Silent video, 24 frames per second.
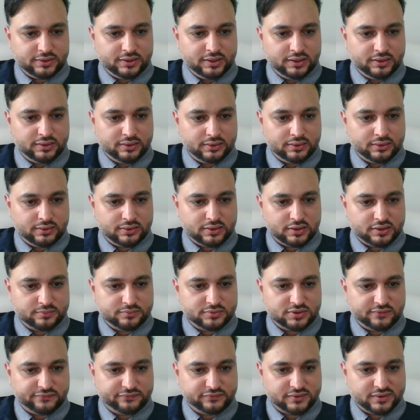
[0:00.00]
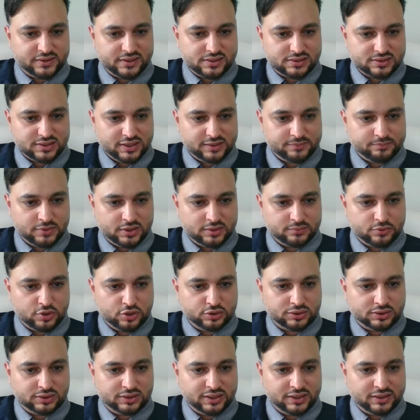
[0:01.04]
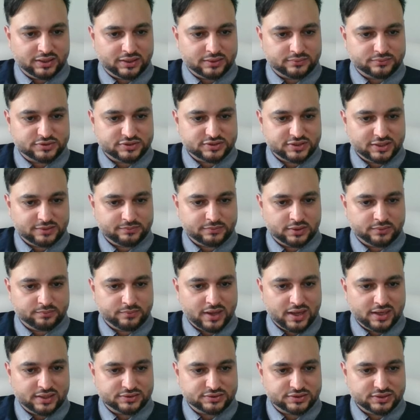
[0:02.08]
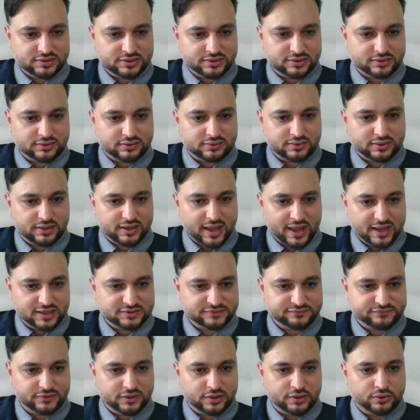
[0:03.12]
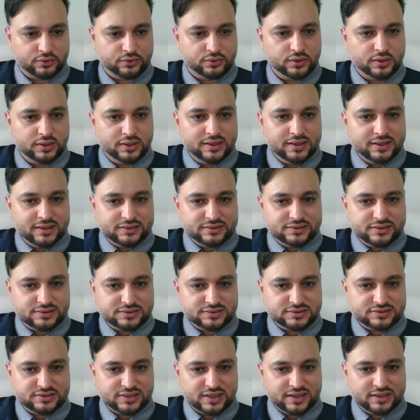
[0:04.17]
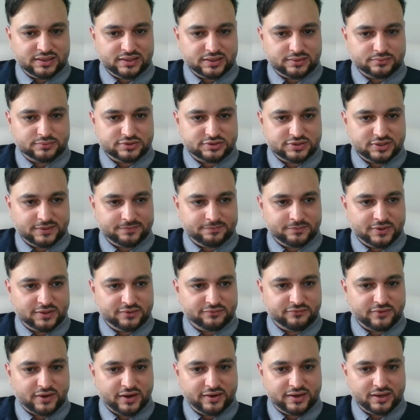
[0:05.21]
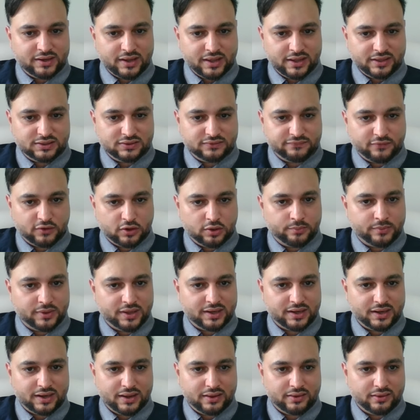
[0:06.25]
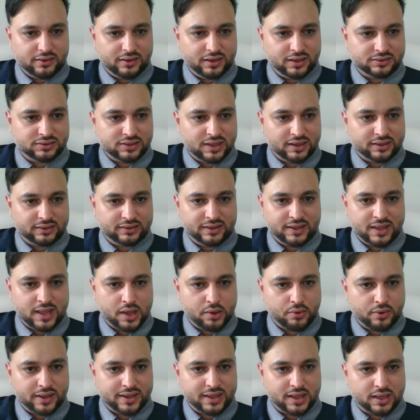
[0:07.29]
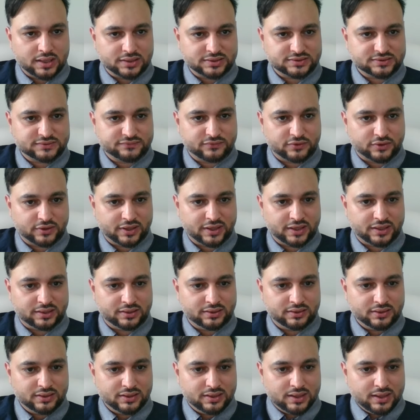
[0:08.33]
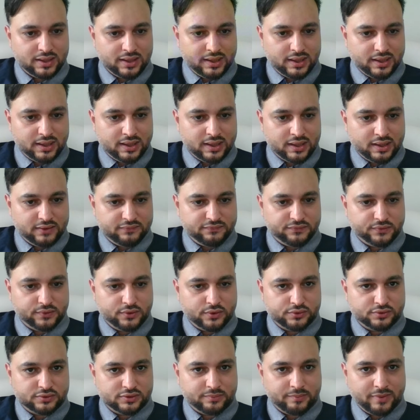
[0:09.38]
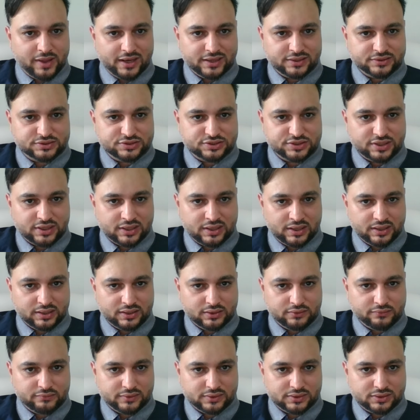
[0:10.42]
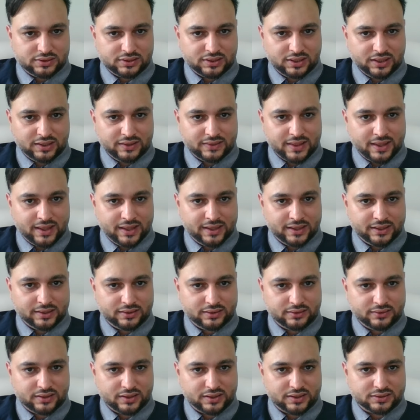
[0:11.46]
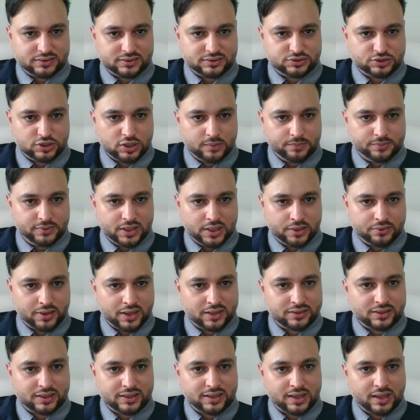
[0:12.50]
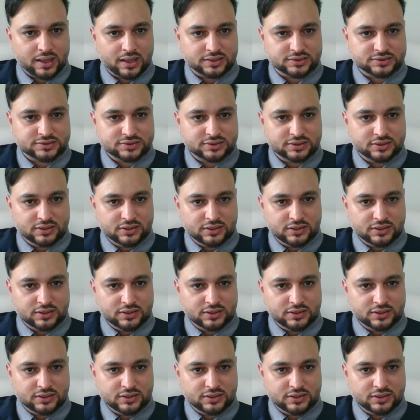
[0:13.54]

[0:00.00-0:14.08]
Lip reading: in terms of three statement model: income statement, balance sheet, and cash flow. This is the income statement. Very nice format, exactly how I asked for it. If you go to the balance sheet, you will see that there is a drop down as I asked.